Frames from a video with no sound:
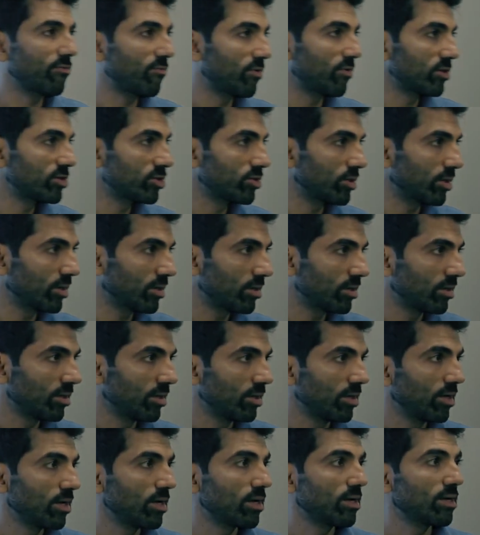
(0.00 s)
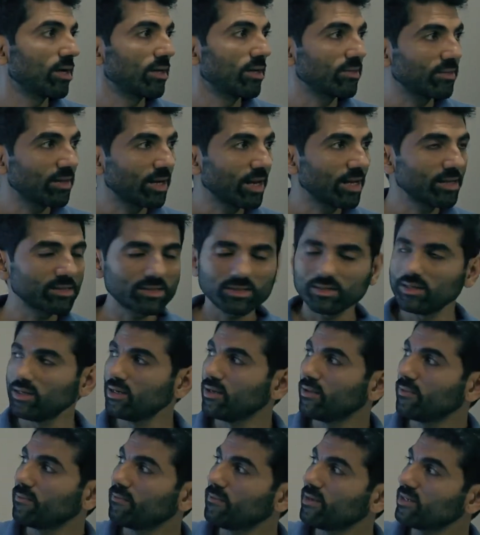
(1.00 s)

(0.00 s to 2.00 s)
refrigerant. Nonetheless,